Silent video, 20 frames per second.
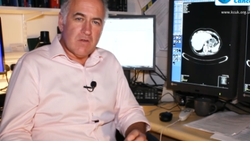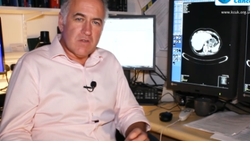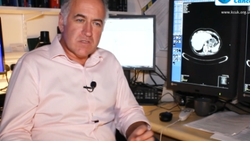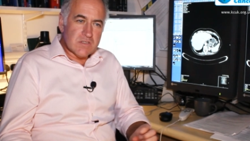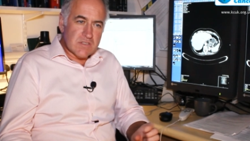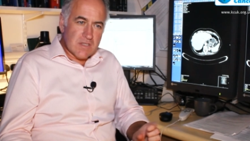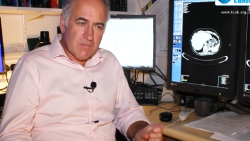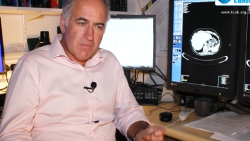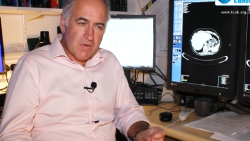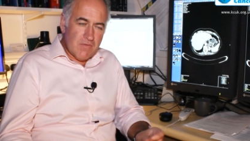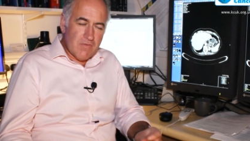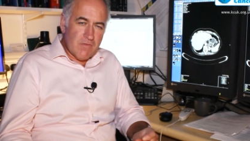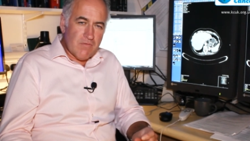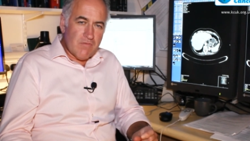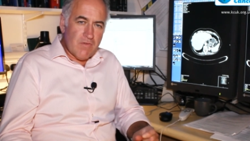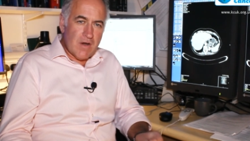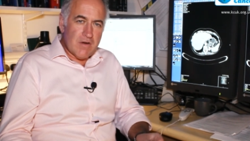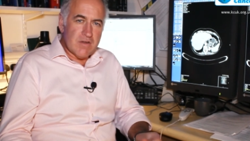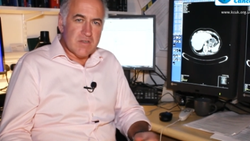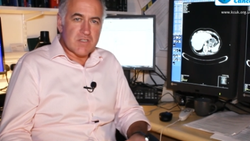Some of the
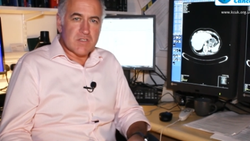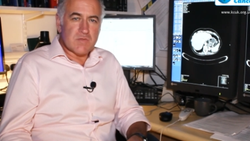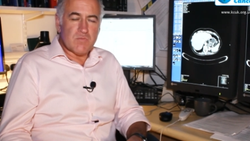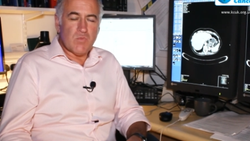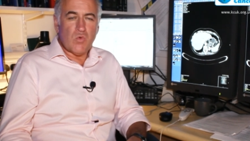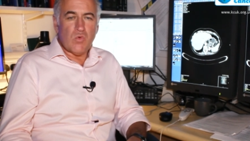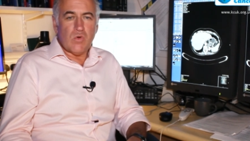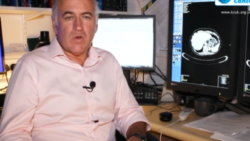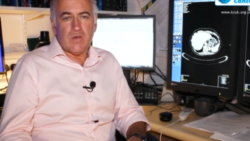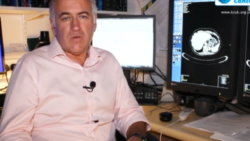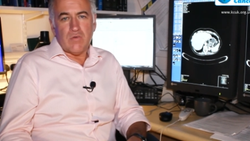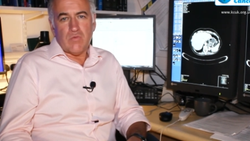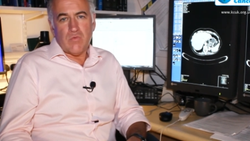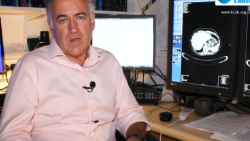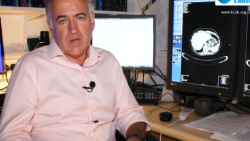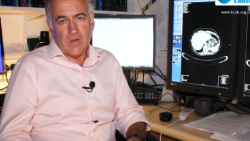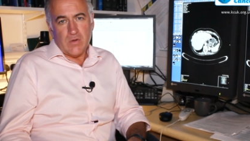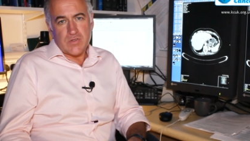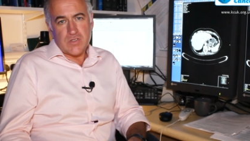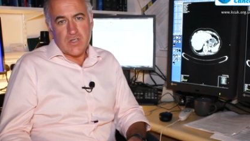very smaller
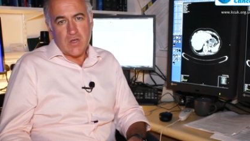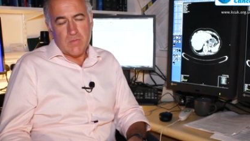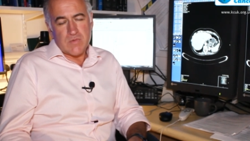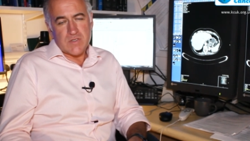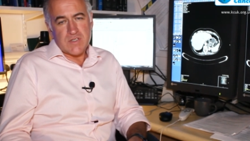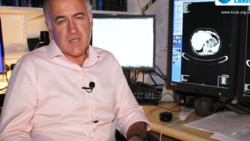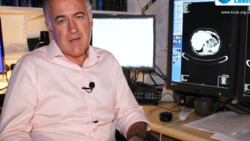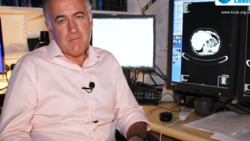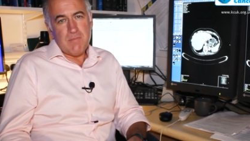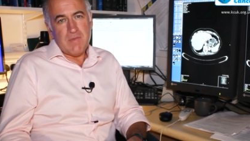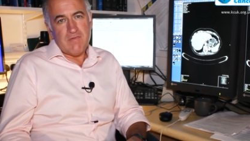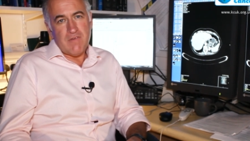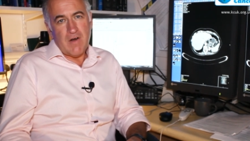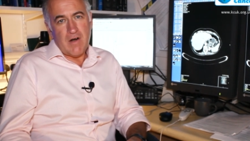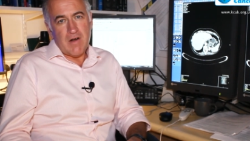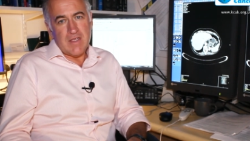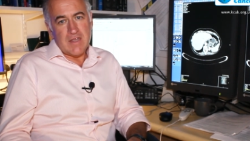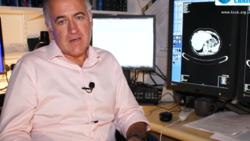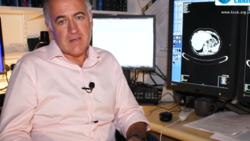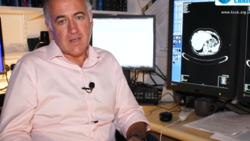renal tumours can be
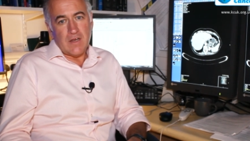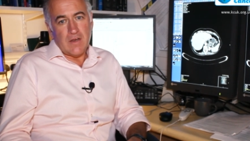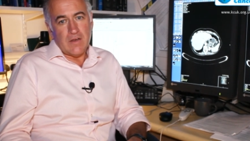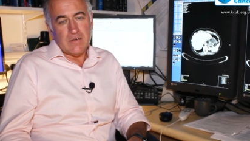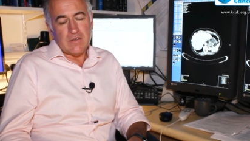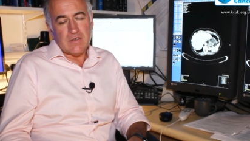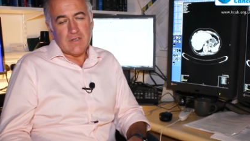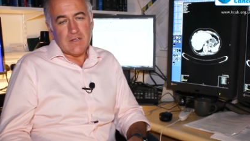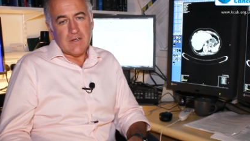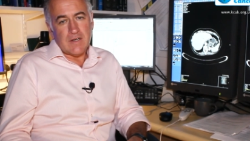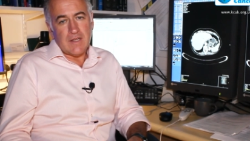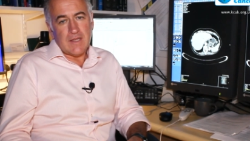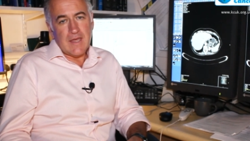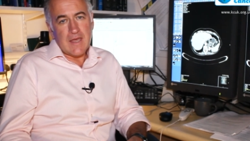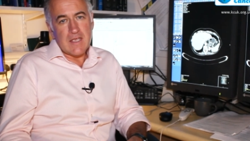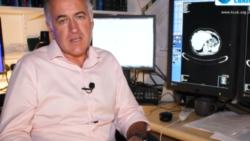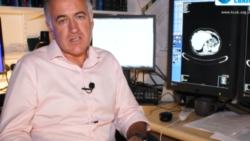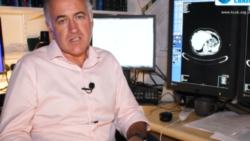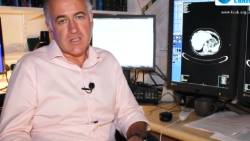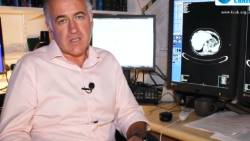very indolent, and
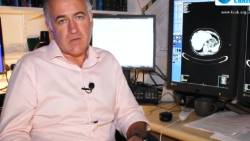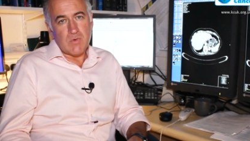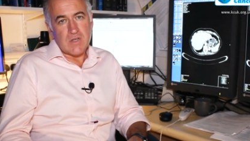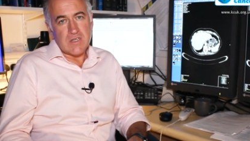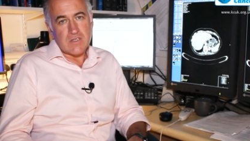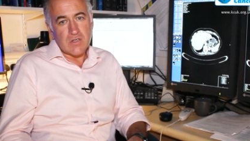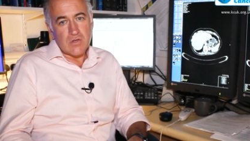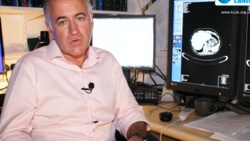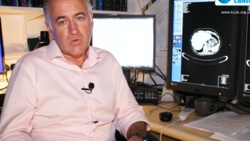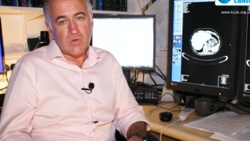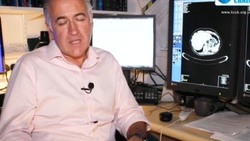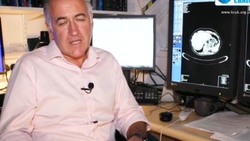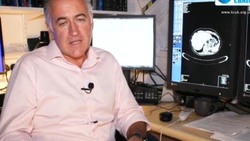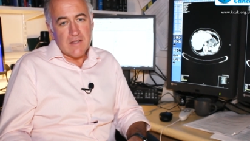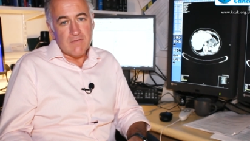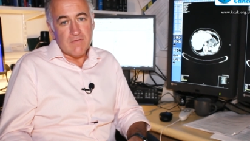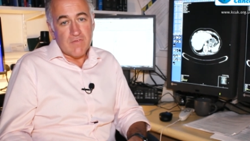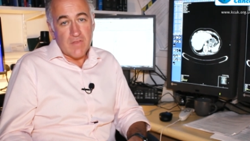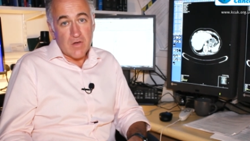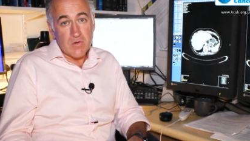occasionally we do
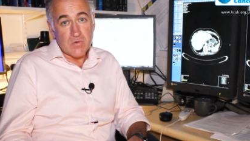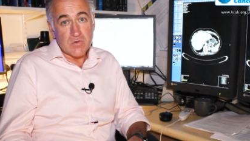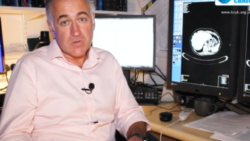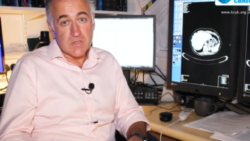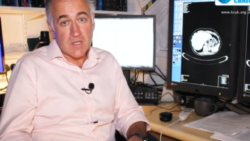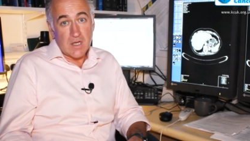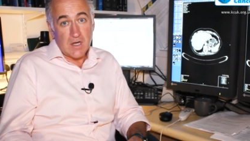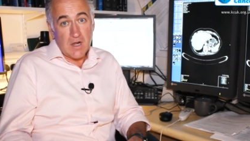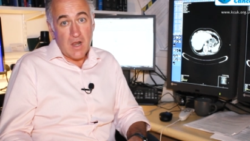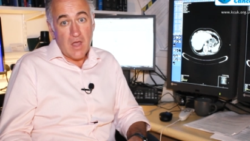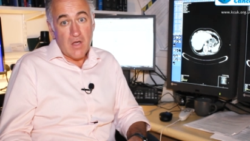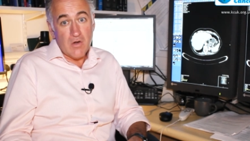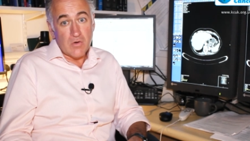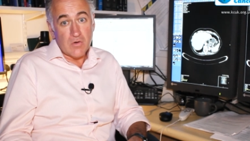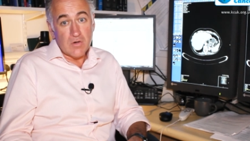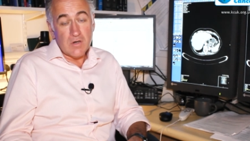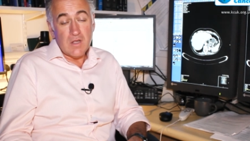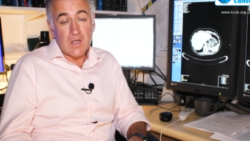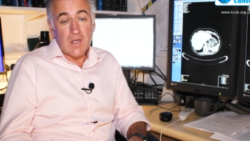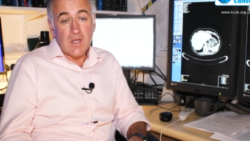leave those
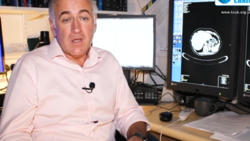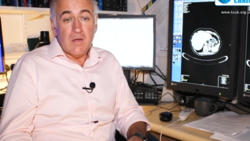alone,